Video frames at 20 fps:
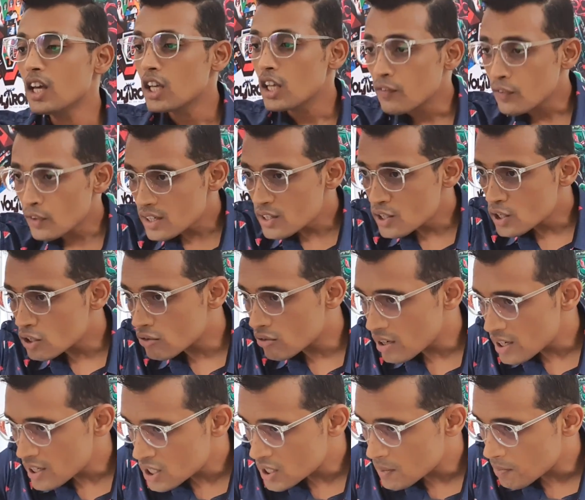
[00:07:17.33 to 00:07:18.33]
if you're
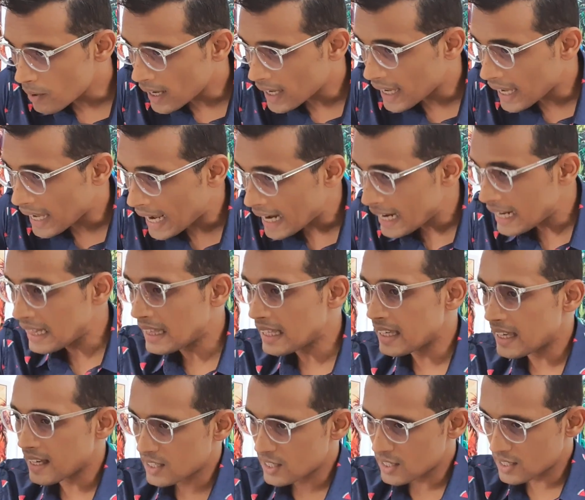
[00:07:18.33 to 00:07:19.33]
distressed by
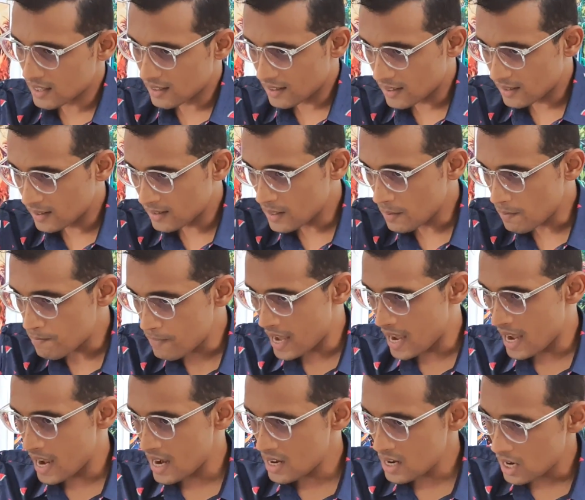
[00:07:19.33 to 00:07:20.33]
anything external, the
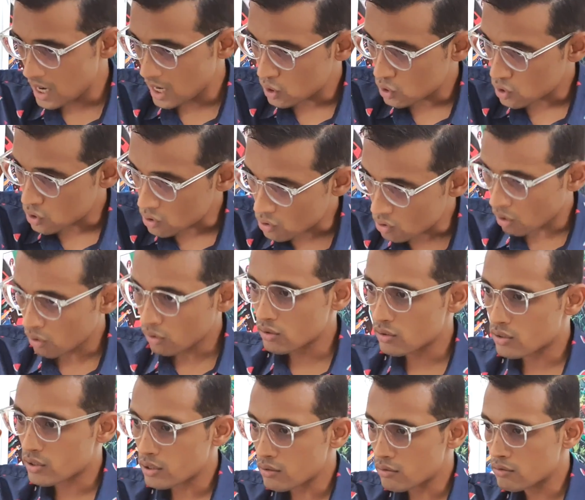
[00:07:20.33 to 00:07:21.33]
pain is
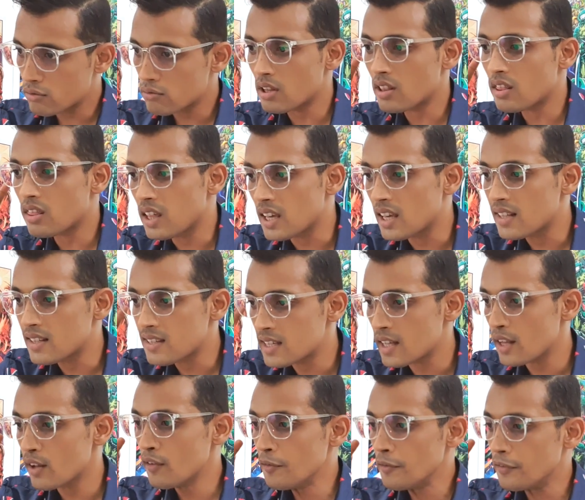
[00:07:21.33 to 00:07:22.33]
not due to the thing
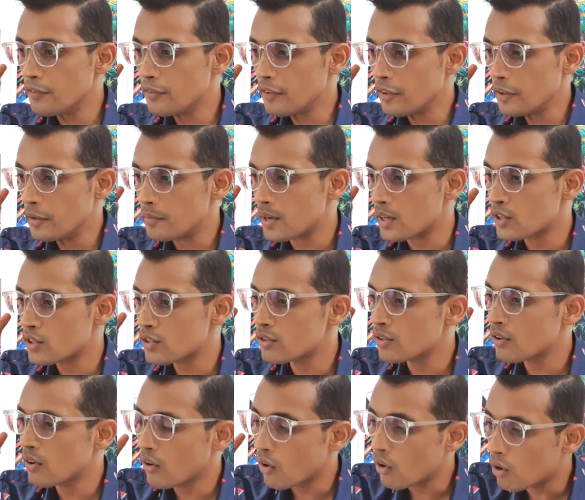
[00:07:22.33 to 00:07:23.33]
itself, but to
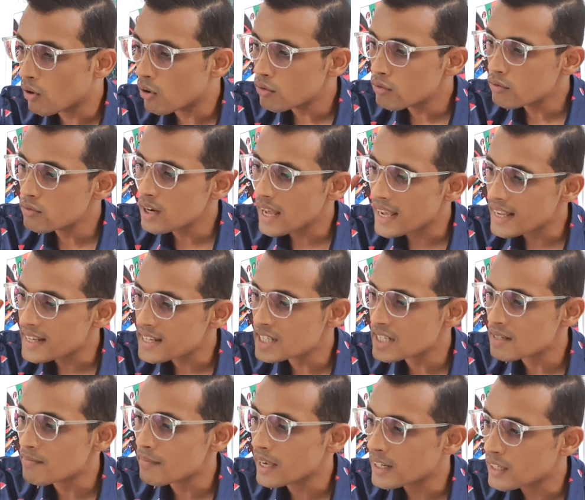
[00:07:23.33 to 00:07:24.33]
your own
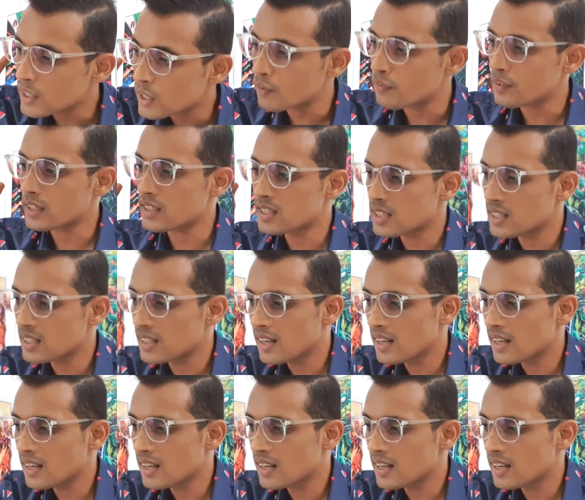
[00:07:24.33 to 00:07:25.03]
estimate of it.